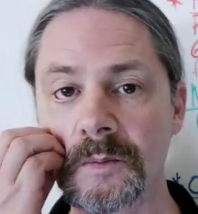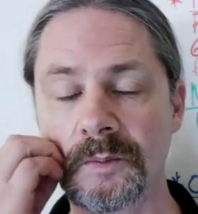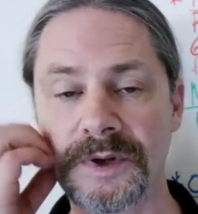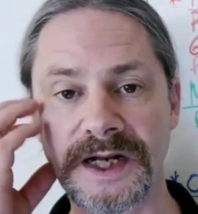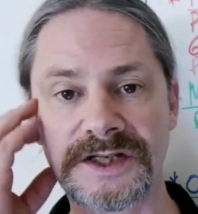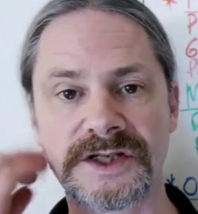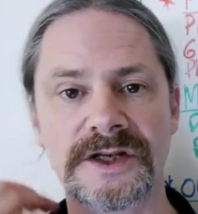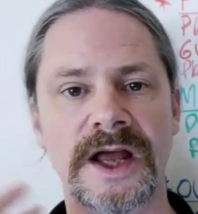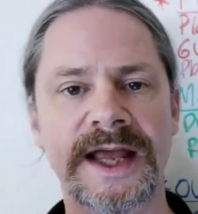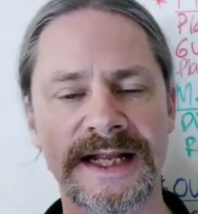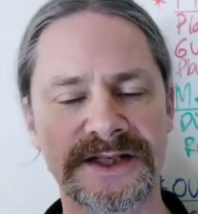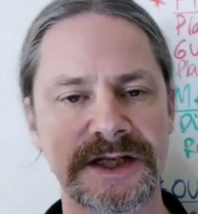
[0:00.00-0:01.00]
but it's an
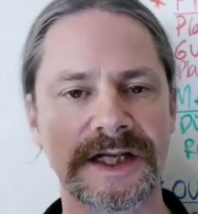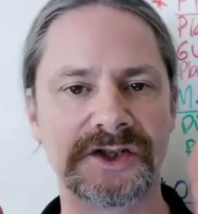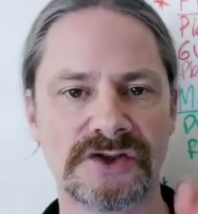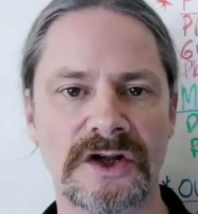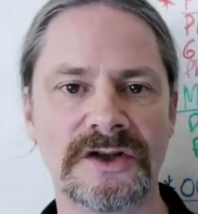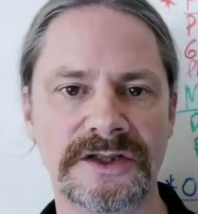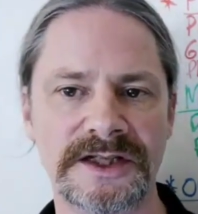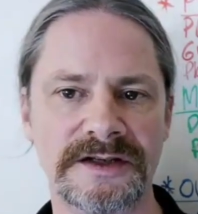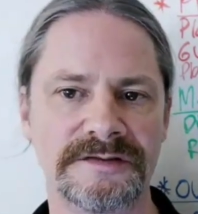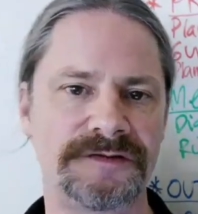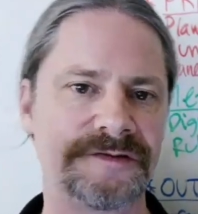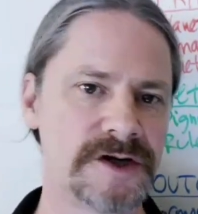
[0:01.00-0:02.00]
it's an exalted
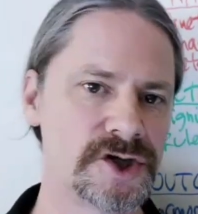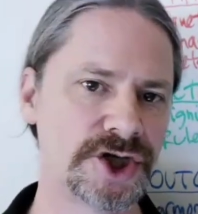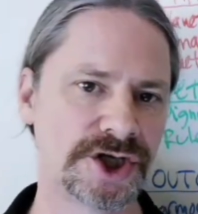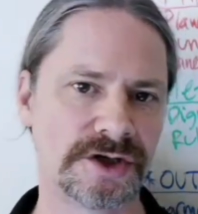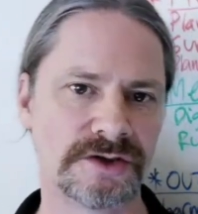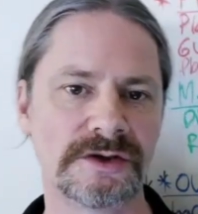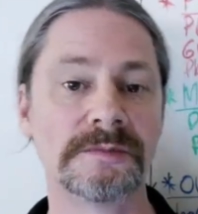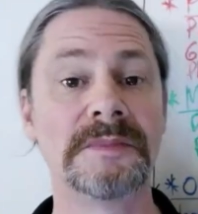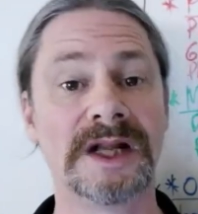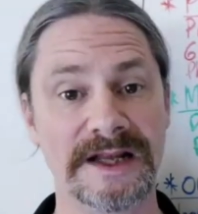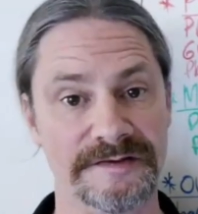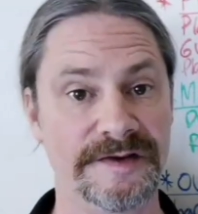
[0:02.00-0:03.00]
functional
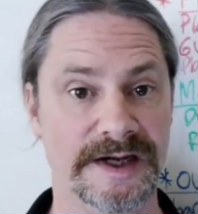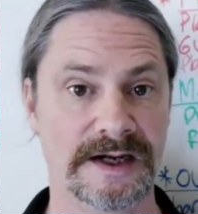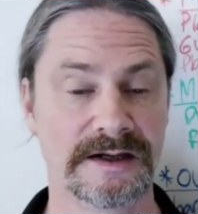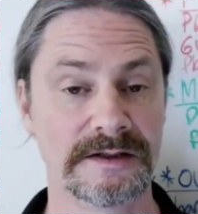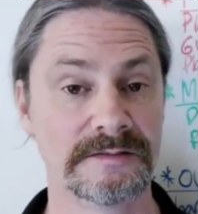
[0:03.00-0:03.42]
malefic.